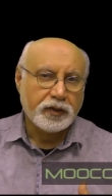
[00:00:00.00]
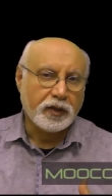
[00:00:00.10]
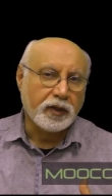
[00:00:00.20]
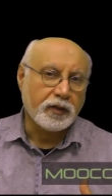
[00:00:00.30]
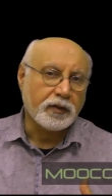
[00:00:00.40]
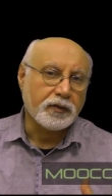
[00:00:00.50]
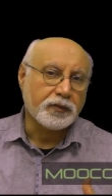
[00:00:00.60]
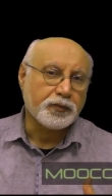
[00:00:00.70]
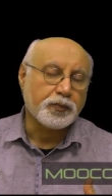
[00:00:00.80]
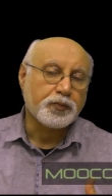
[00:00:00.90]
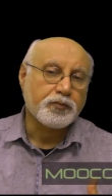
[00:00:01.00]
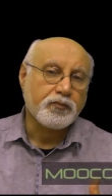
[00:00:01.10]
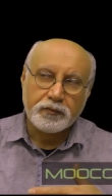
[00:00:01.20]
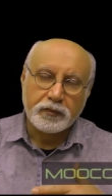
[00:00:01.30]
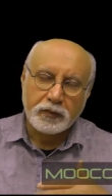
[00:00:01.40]
um,
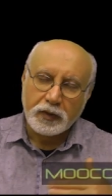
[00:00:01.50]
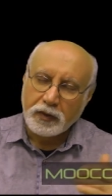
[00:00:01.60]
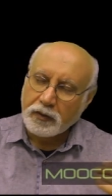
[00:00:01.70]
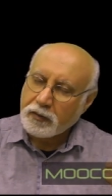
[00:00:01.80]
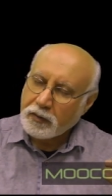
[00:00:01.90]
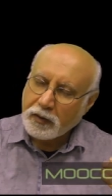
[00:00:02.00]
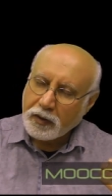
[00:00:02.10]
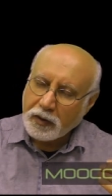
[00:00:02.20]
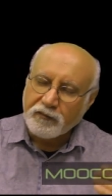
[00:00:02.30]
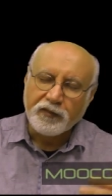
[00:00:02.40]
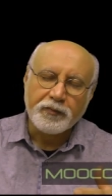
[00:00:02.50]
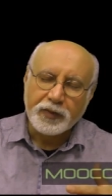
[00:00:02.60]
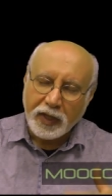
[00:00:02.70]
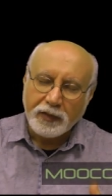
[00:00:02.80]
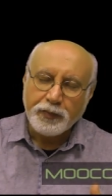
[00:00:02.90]
and from
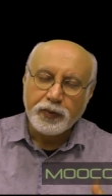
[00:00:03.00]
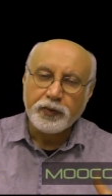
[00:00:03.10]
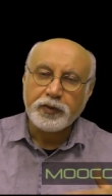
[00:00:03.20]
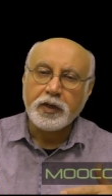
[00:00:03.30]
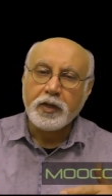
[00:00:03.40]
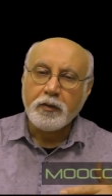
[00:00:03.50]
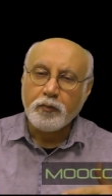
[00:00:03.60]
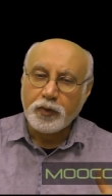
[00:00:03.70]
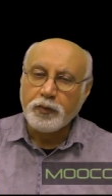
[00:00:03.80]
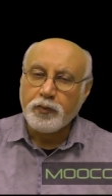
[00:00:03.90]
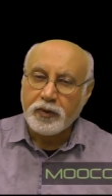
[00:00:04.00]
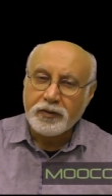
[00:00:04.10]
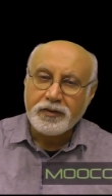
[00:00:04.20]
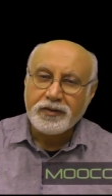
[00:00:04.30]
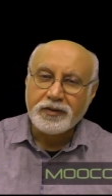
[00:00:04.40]
that point we will
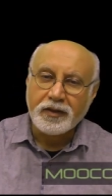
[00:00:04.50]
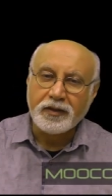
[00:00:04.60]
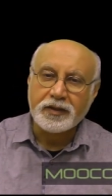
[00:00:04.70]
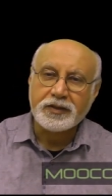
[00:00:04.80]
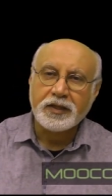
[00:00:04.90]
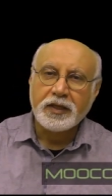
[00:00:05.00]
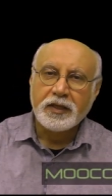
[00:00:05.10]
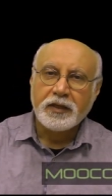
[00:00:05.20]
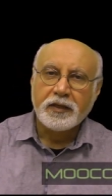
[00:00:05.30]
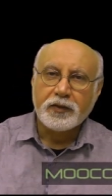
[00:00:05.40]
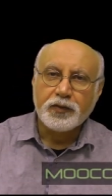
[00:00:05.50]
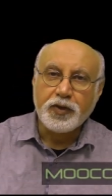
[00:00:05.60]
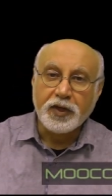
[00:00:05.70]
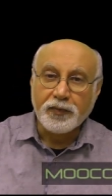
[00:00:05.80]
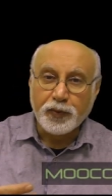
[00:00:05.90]
discuss
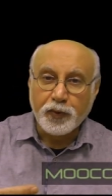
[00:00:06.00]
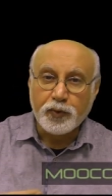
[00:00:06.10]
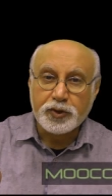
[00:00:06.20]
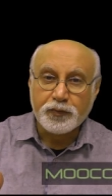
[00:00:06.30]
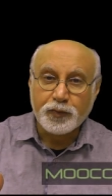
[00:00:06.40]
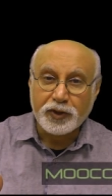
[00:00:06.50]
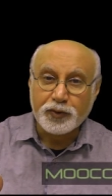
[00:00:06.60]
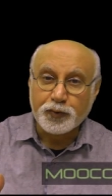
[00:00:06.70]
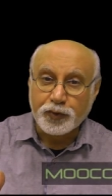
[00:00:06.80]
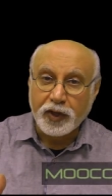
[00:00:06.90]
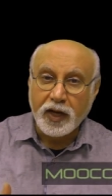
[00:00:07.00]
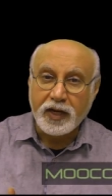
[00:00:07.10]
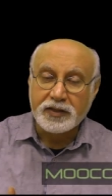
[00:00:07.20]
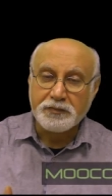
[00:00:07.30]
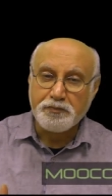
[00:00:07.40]
the approach which
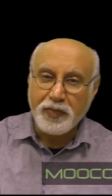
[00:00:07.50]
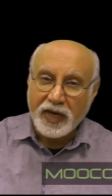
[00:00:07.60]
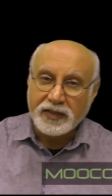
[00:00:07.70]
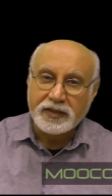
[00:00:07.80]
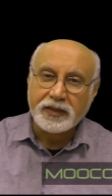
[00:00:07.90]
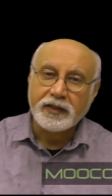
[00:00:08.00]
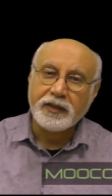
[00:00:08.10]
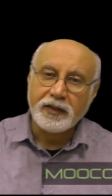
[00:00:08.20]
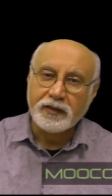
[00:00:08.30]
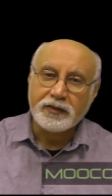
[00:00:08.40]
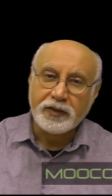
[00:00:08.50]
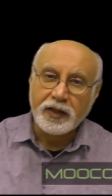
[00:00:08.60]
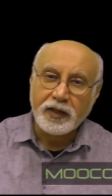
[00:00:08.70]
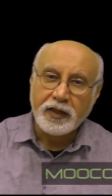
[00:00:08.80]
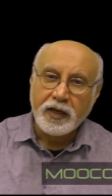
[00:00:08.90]
relies basically on
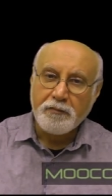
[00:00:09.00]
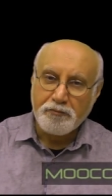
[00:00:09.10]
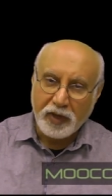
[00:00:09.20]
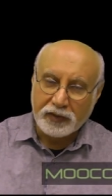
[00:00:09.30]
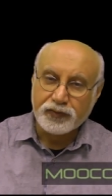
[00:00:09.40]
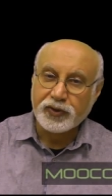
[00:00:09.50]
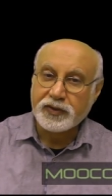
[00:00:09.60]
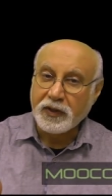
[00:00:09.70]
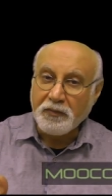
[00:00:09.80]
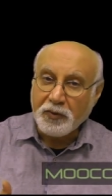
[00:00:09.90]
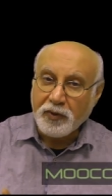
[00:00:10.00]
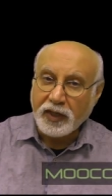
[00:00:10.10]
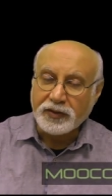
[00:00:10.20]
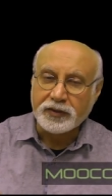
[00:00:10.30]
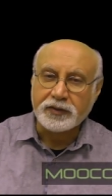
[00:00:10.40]
the matrix
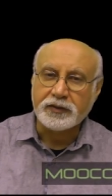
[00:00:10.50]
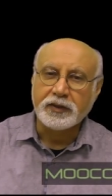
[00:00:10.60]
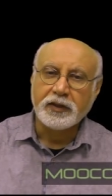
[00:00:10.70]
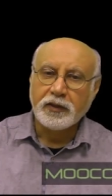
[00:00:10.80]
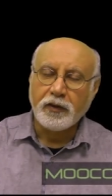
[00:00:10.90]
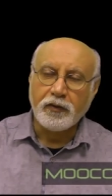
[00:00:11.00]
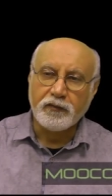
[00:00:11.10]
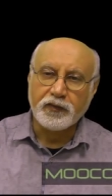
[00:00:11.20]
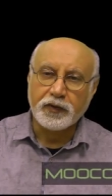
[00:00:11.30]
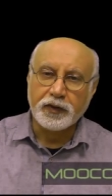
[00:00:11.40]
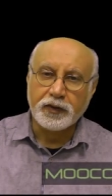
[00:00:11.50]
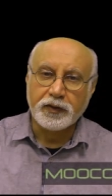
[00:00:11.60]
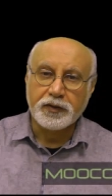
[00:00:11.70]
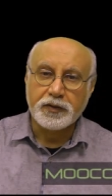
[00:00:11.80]
operation of the